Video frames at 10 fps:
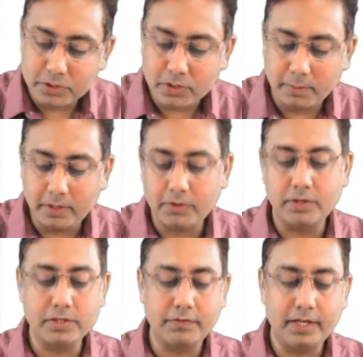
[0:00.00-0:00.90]
Most common
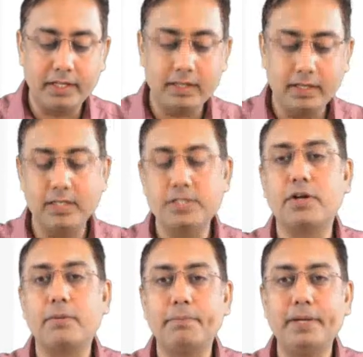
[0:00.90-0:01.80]
cause of death. It
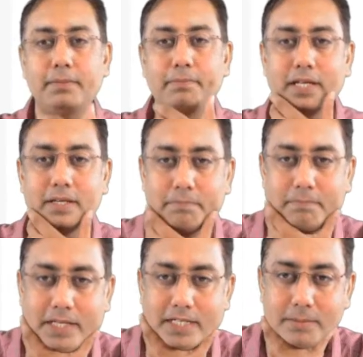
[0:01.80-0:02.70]
is on
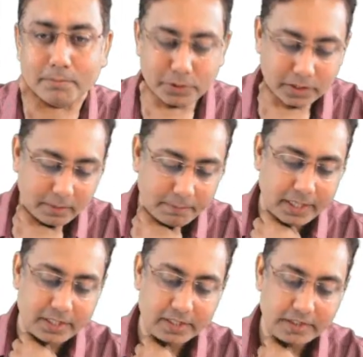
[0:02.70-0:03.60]
PSM booster
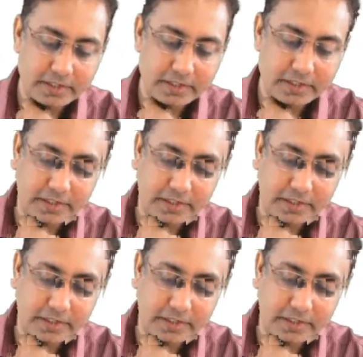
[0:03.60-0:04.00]
page